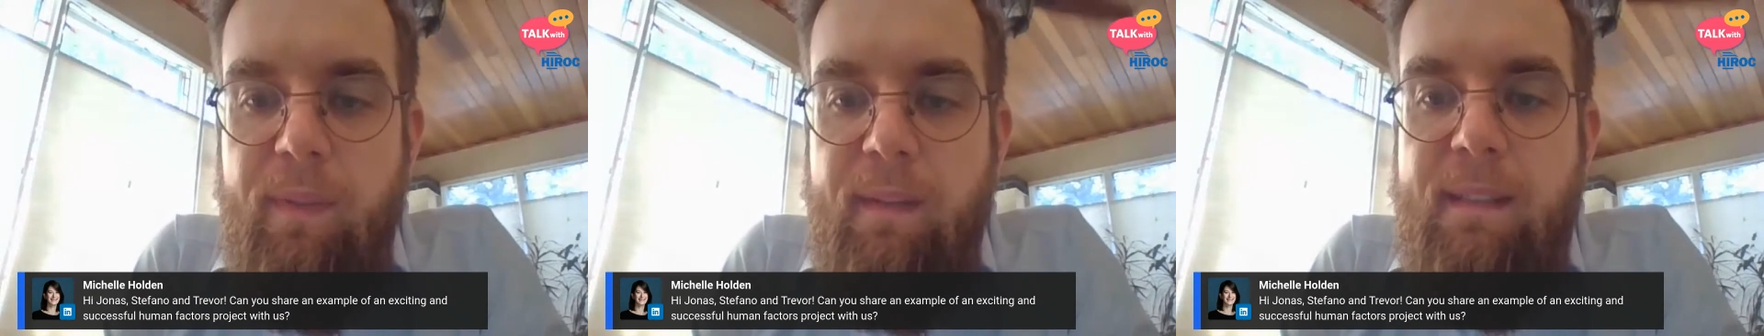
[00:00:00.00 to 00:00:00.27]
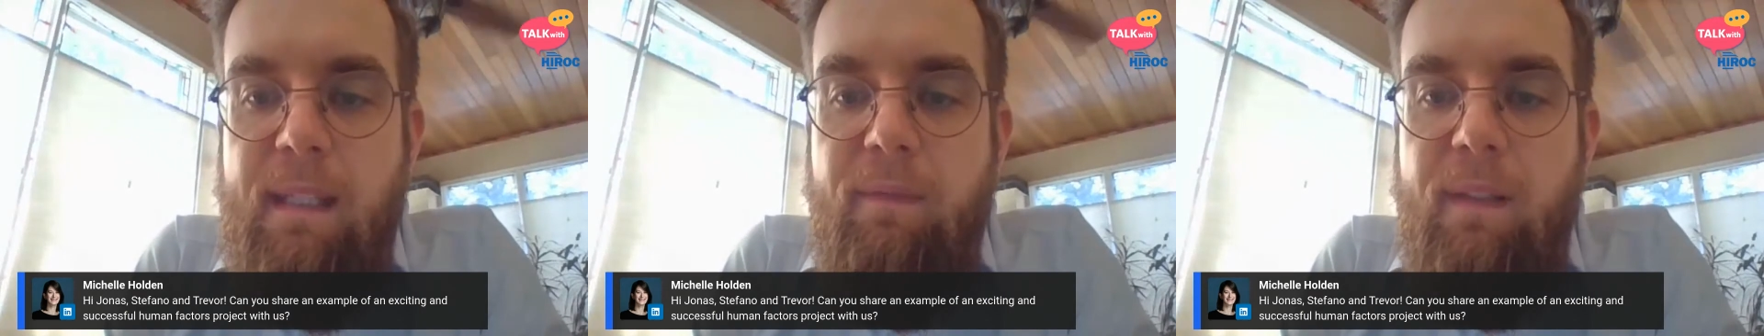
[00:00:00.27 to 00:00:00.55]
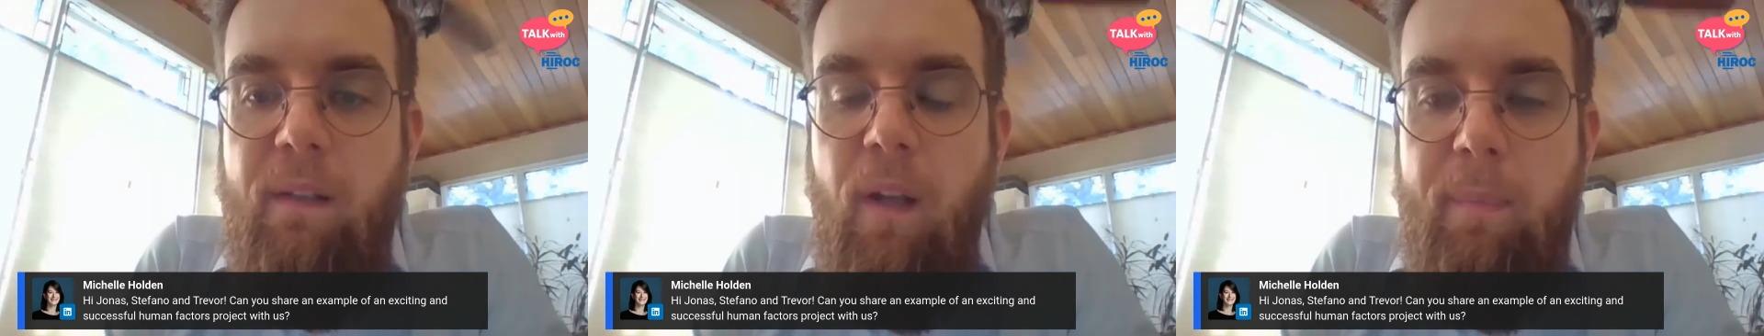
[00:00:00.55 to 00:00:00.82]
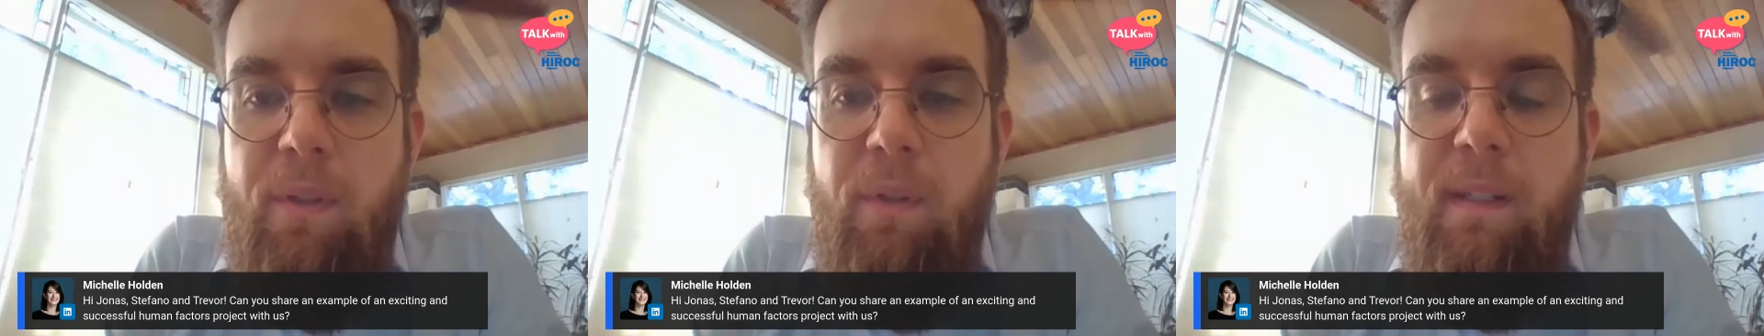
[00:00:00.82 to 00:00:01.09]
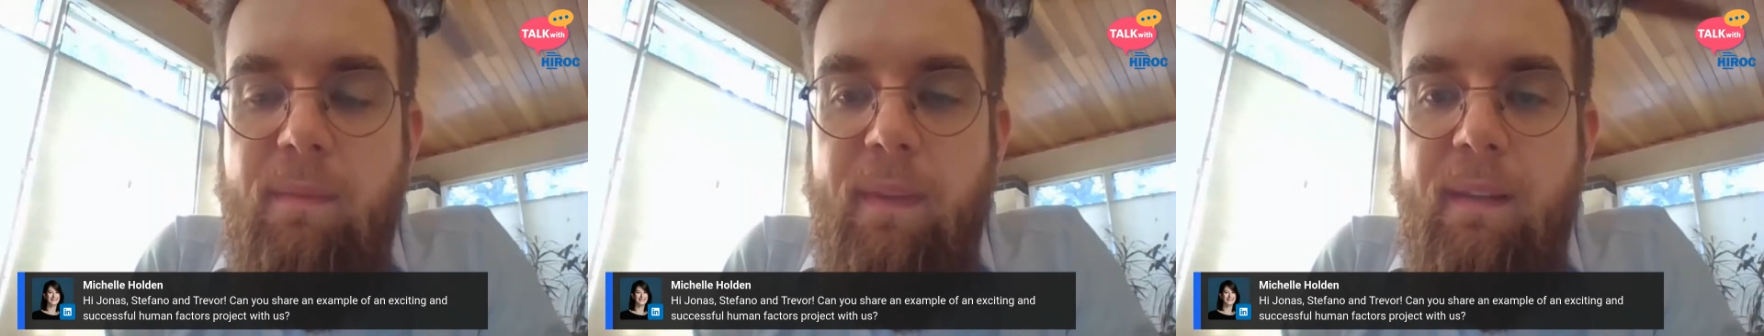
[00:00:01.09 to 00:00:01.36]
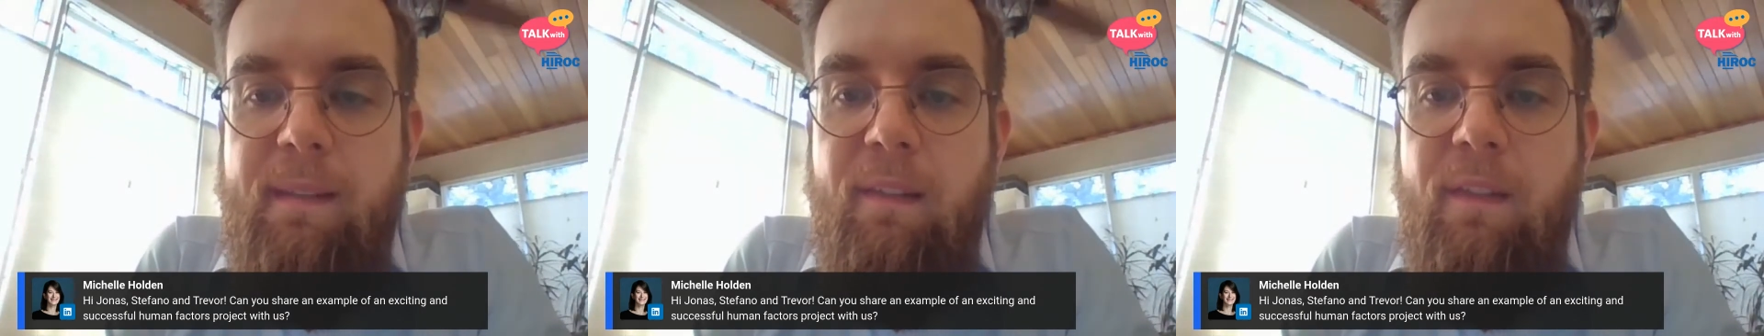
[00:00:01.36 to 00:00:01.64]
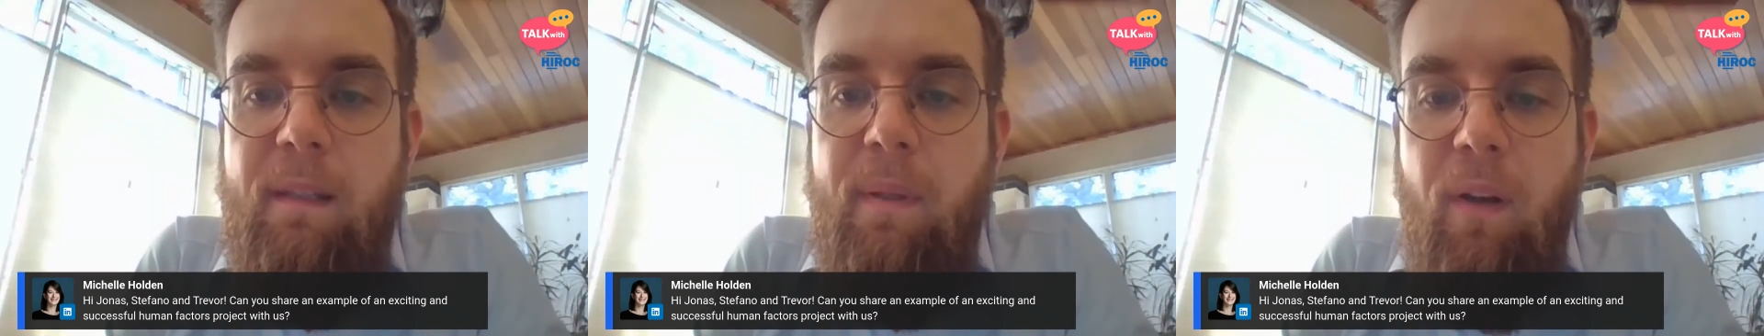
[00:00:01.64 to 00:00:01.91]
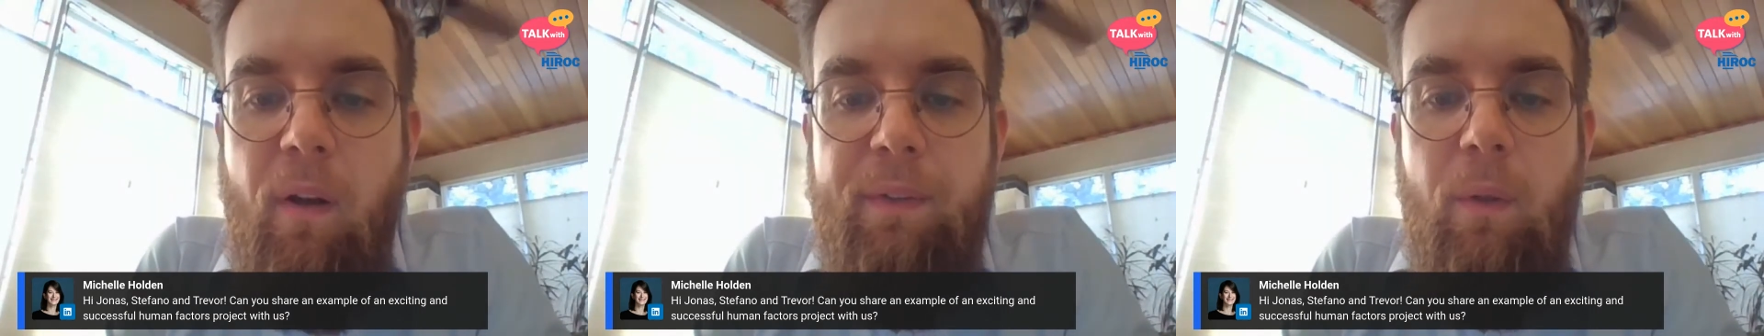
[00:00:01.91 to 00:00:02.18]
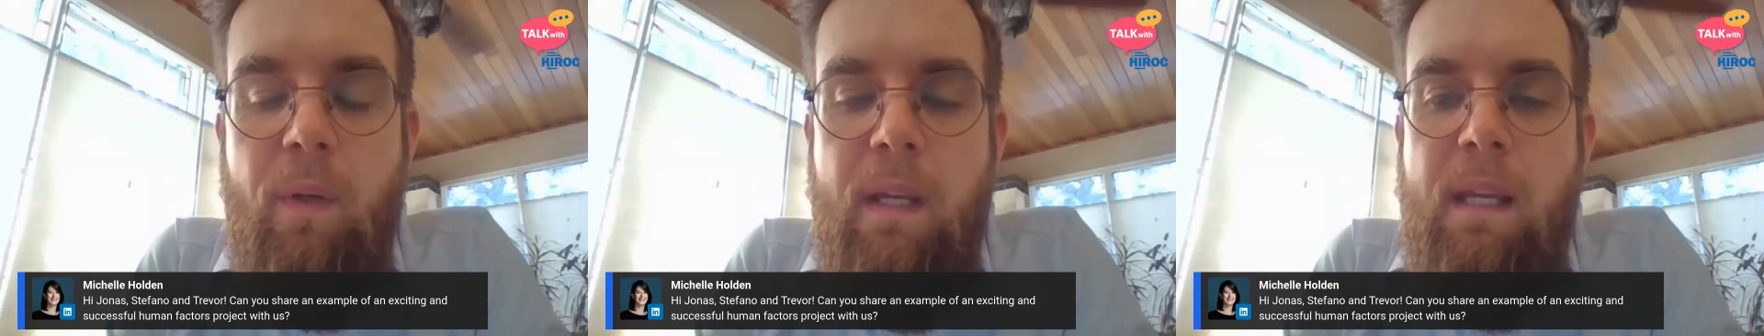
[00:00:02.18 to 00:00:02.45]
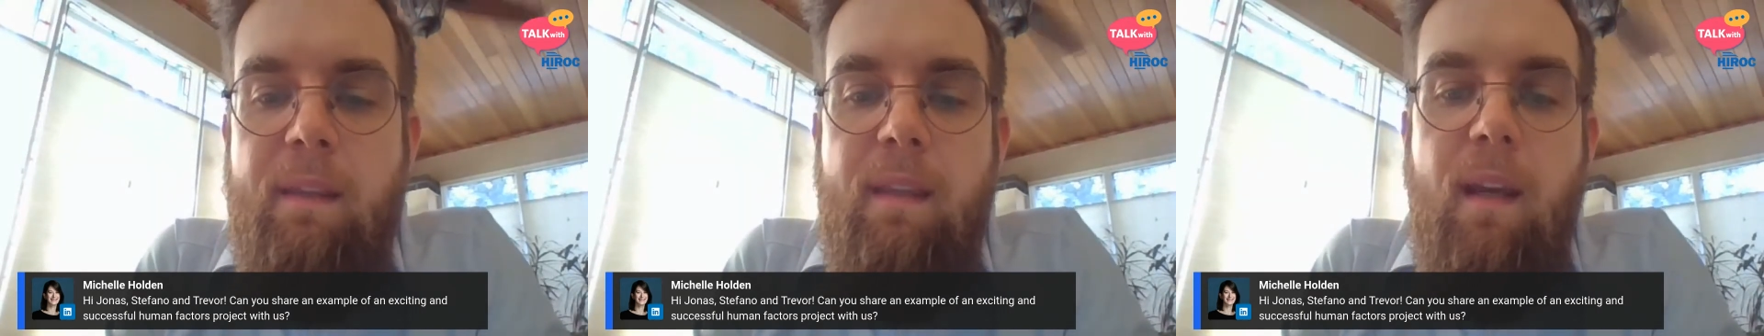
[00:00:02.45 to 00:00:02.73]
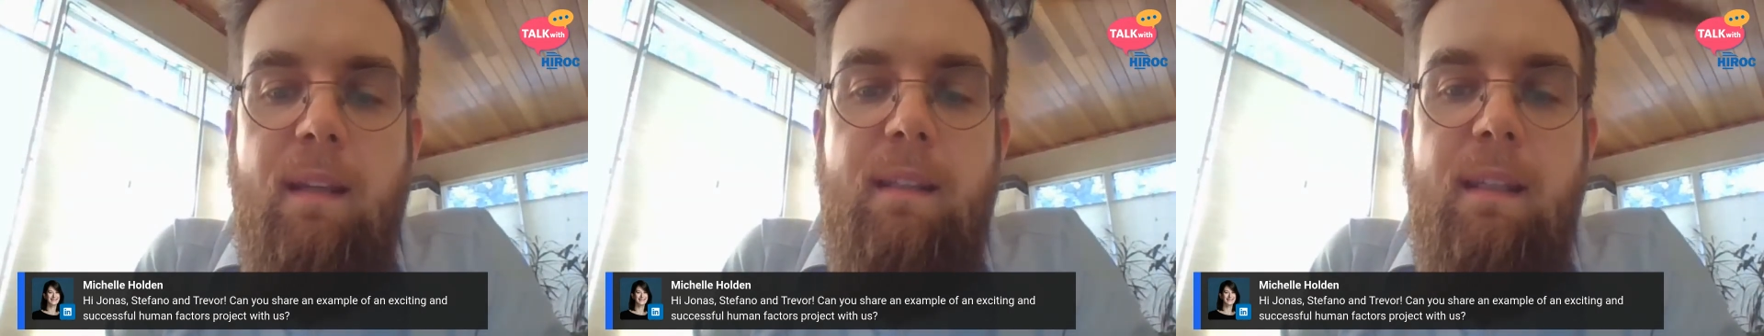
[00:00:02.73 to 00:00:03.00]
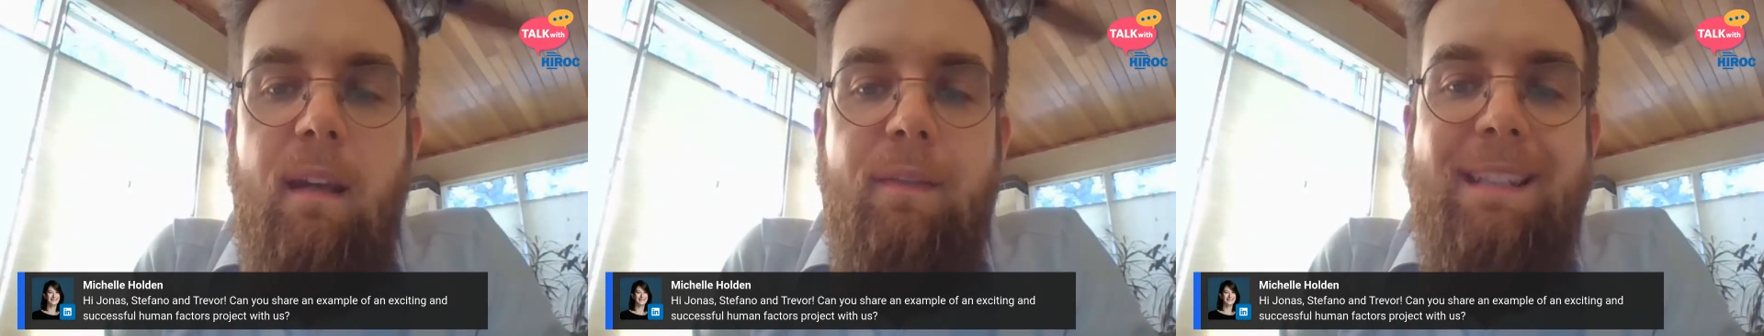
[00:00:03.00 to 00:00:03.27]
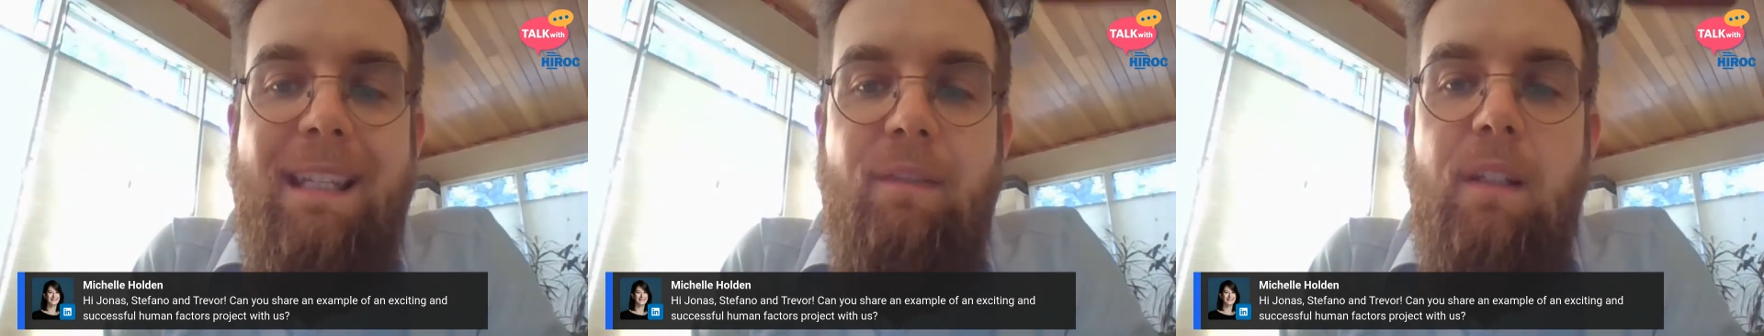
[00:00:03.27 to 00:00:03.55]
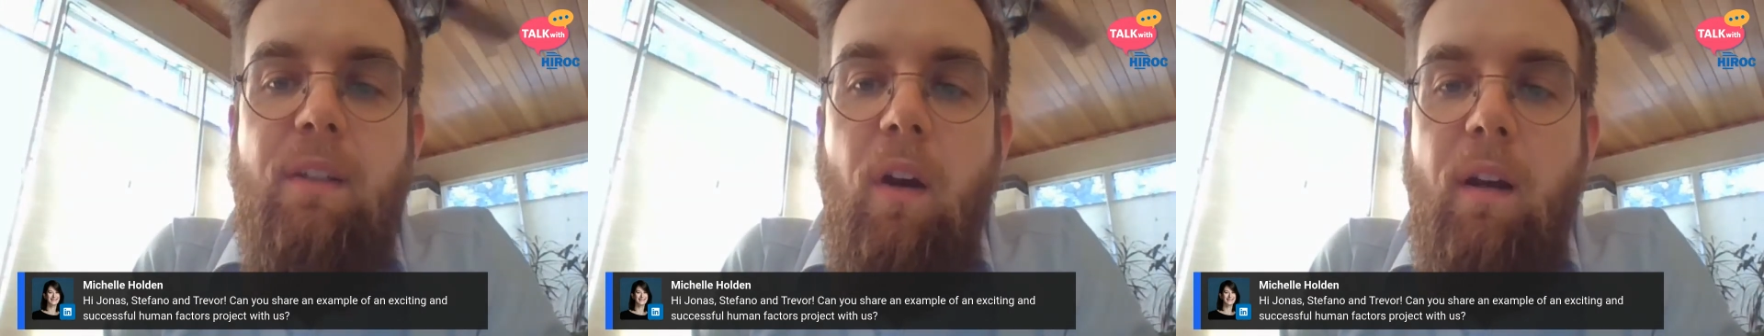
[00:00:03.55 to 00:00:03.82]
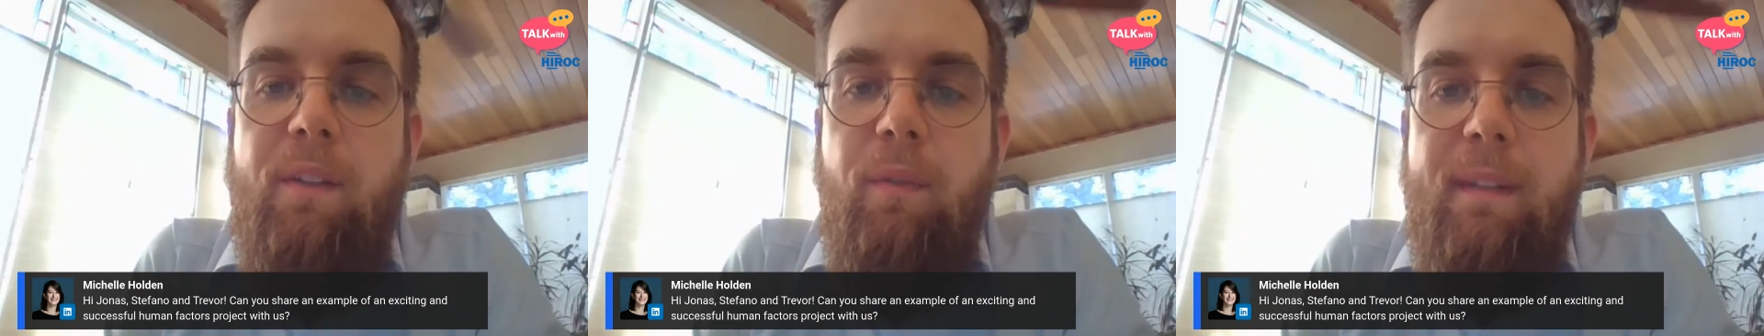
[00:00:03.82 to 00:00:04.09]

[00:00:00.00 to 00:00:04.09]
within safety and opportunities within safety, but also the idea of safety talks.